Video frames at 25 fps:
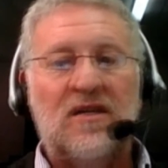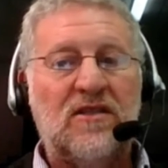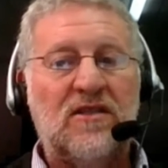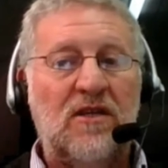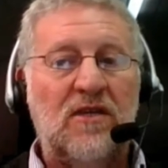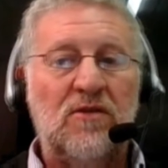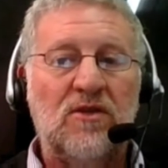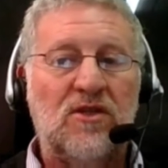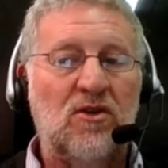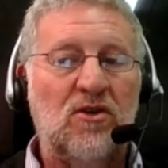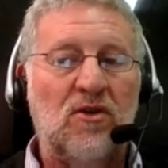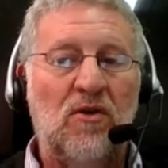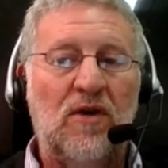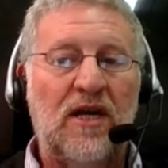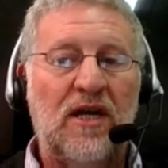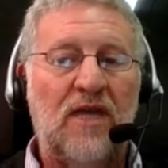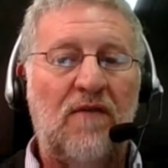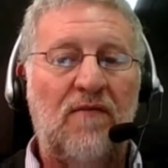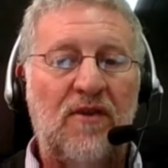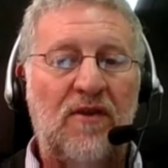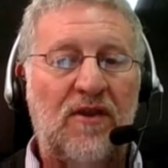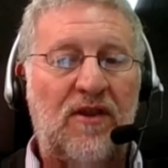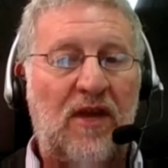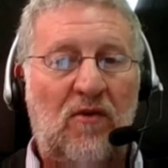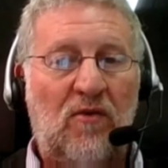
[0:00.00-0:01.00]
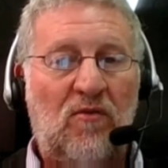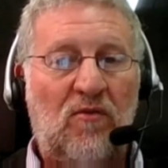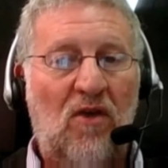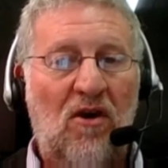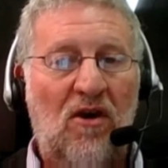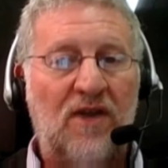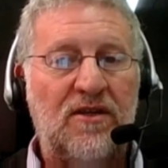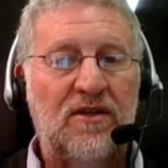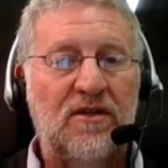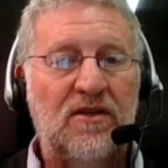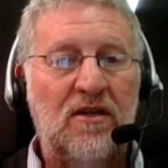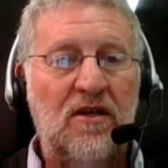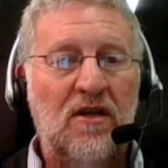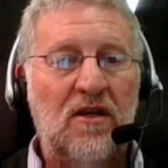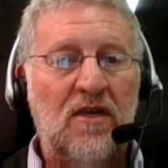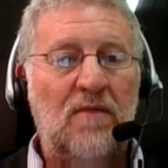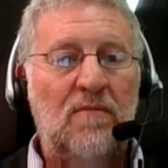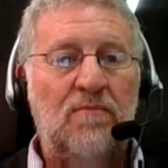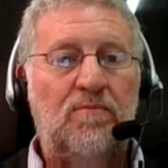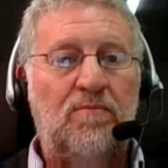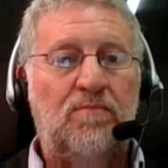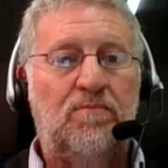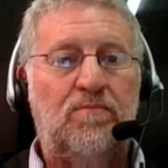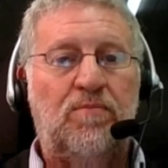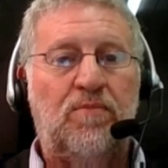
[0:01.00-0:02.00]
Yes, he was doing everything right,
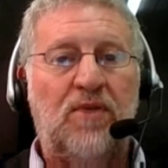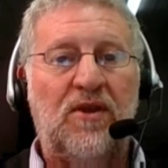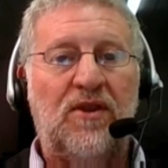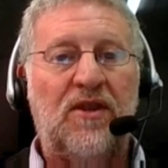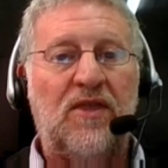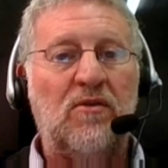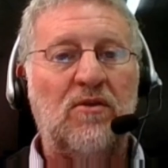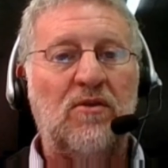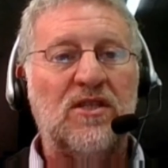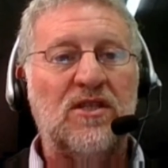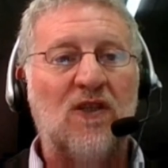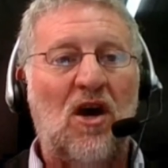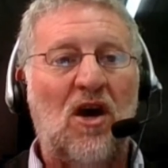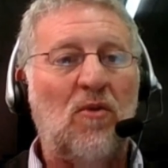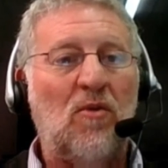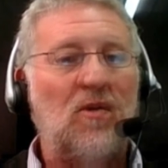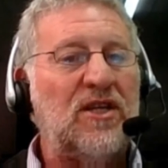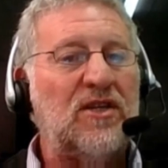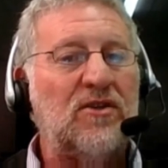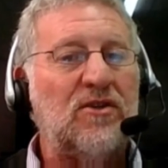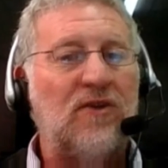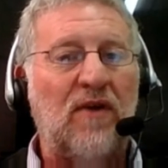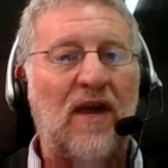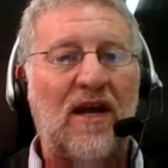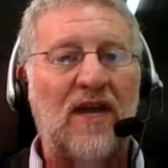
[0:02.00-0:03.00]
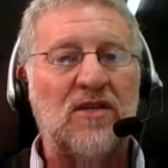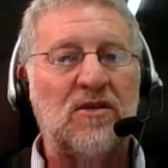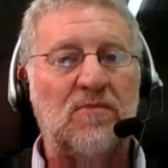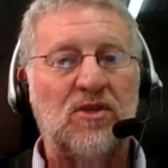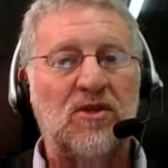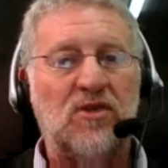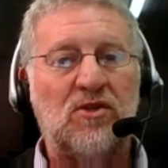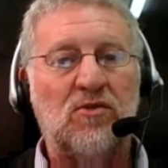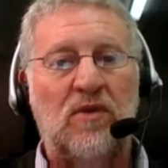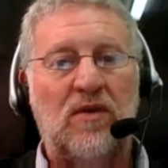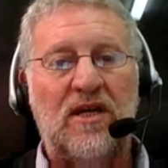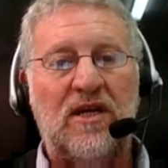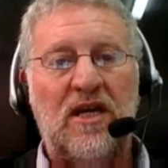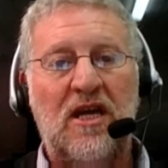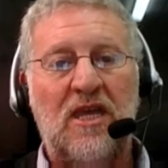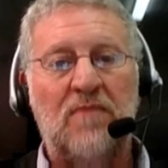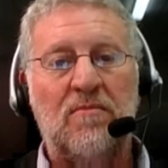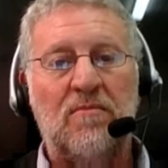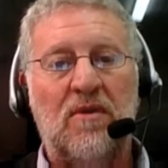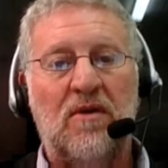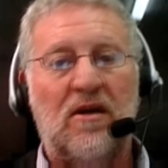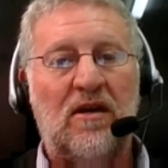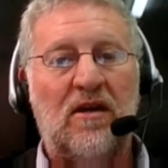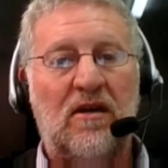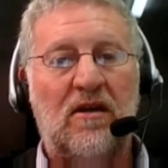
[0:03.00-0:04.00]
but there was no interaction between
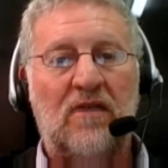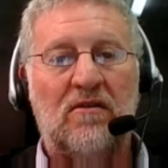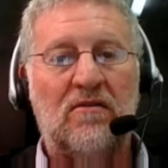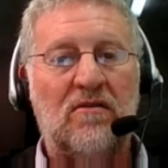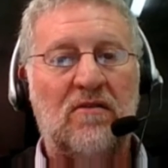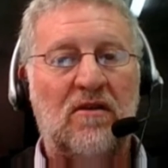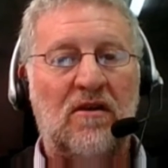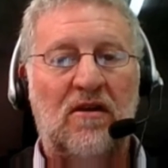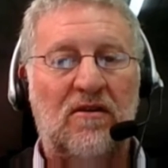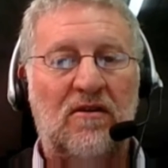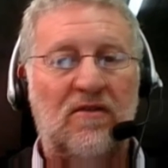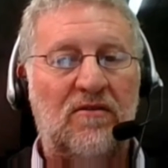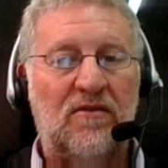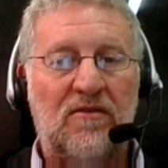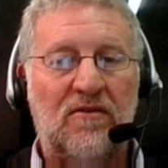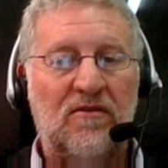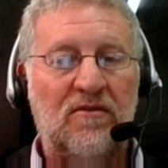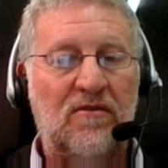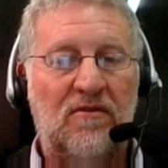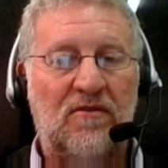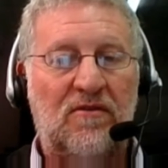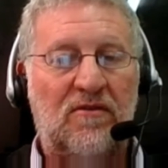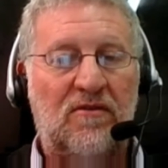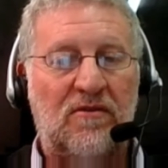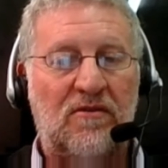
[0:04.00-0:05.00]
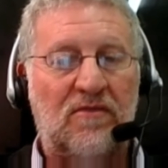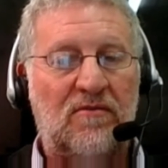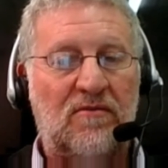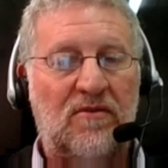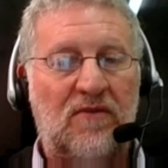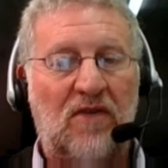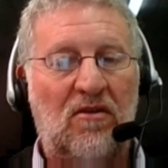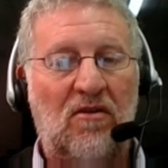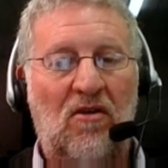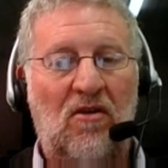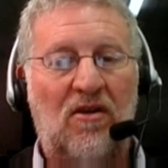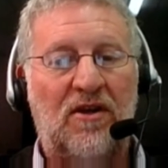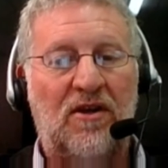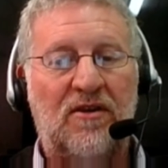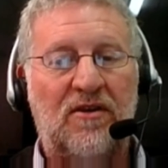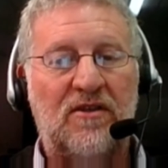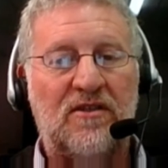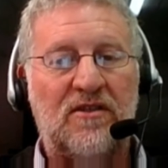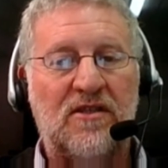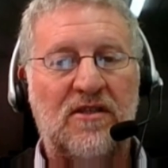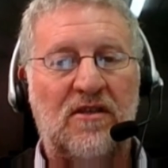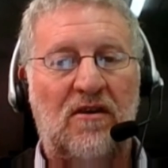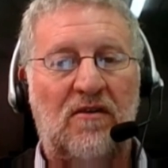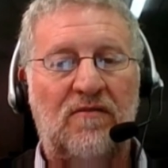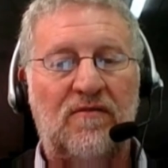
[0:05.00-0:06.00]
him and the client
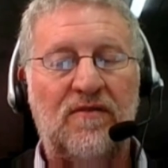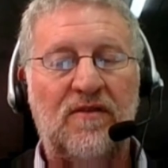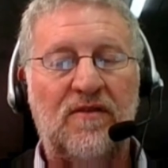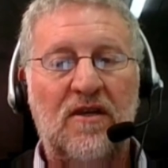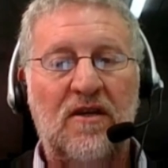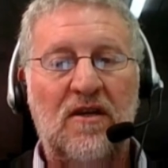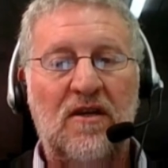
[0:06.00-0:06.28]
itself.